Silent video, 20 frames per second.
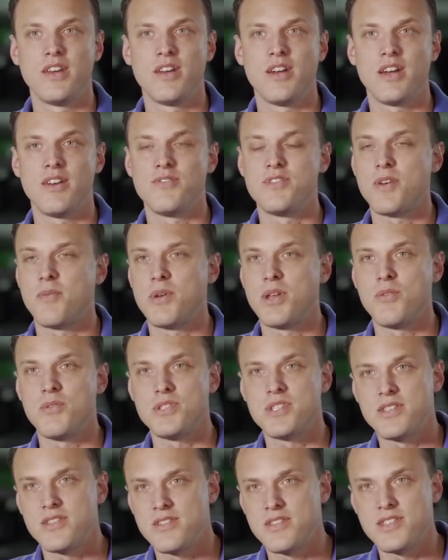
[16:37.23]
If somebody
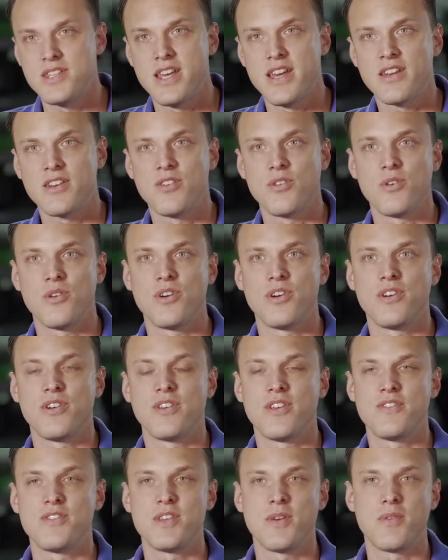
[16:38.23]
was sick
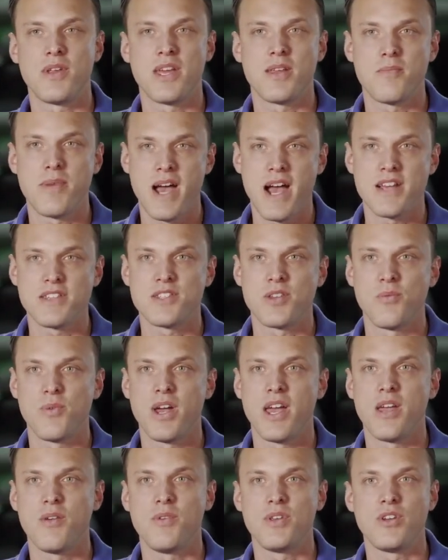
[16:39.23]
or if somebody had passed
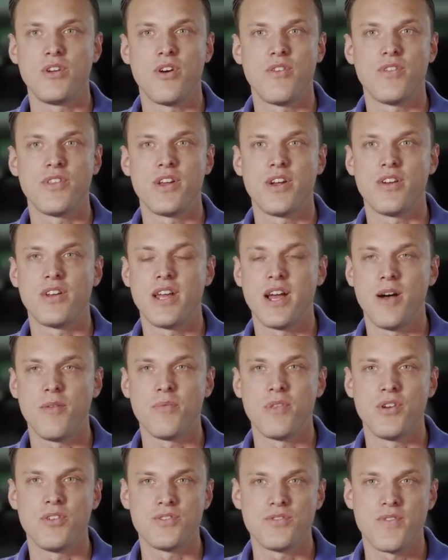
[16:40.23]
away, we'd go over there and
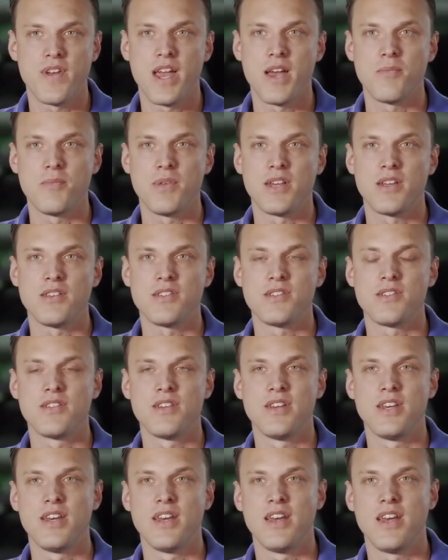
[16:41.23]
help those families,
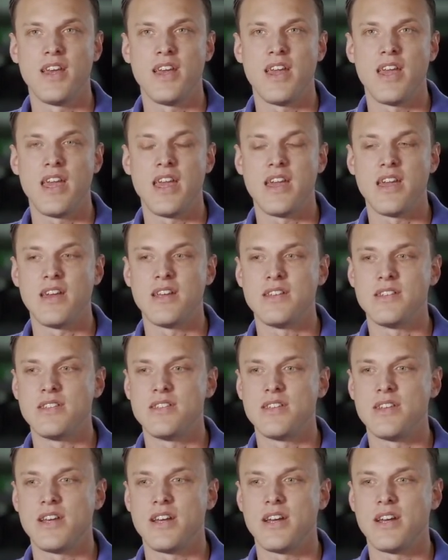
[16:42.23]

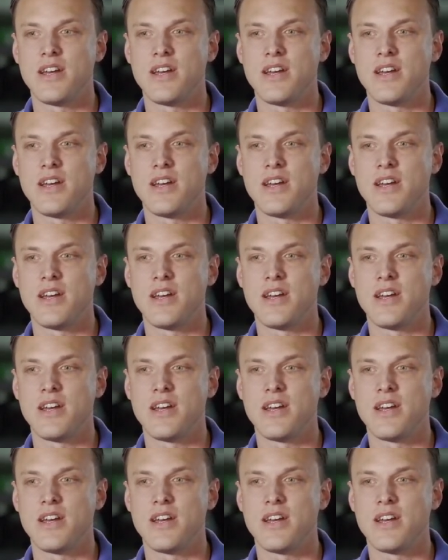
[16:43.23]
and